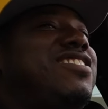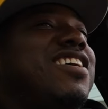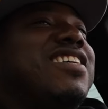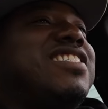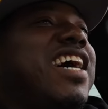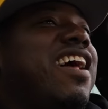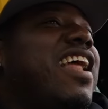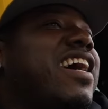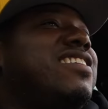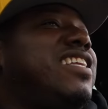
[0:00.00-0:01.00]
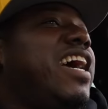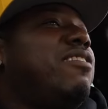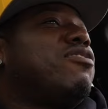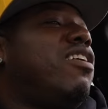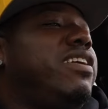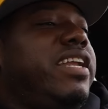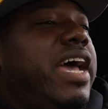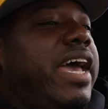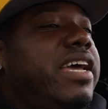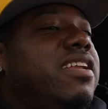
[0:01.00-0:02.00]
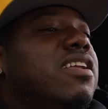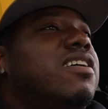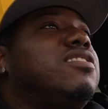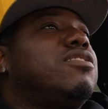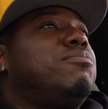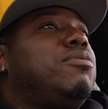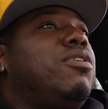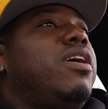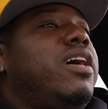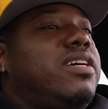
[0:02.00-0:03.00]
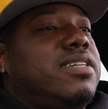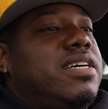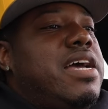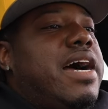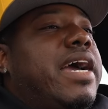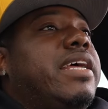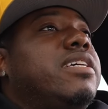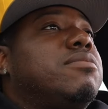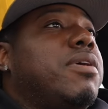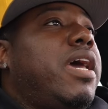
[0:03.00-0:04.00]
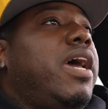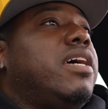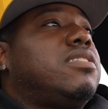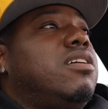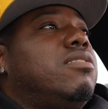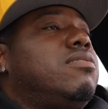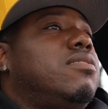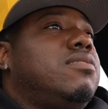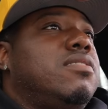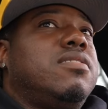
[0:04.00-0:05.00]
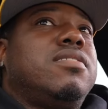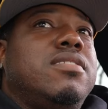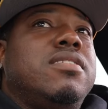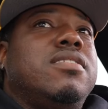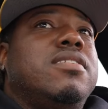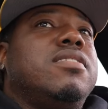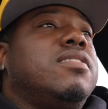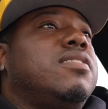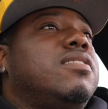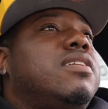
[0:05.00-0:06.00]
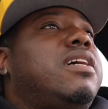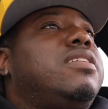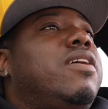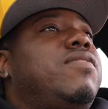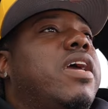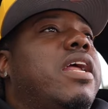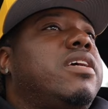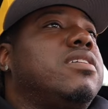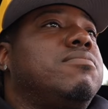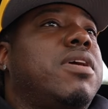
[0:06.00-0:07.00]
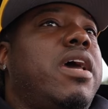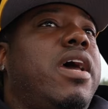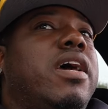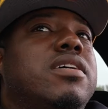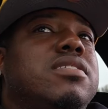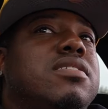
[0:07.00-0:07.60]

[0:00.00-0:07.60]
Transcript: Gotta sound like a damn grenade launcher, boy. I gotta get some gas though. I definitely gotta get some gas.